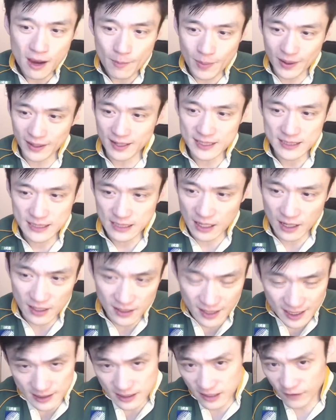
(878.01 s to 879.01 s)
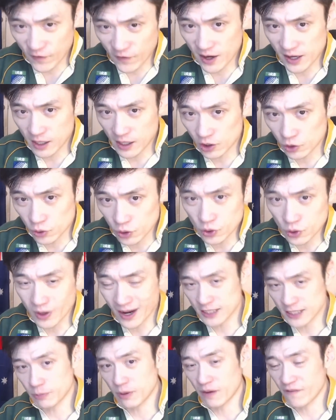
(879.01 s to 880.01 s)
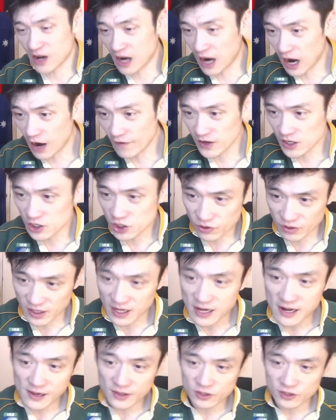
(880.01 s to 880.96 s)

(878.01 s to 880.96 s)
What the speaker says: but Lester Fainga'a-Nuku has a bit of a calf injury,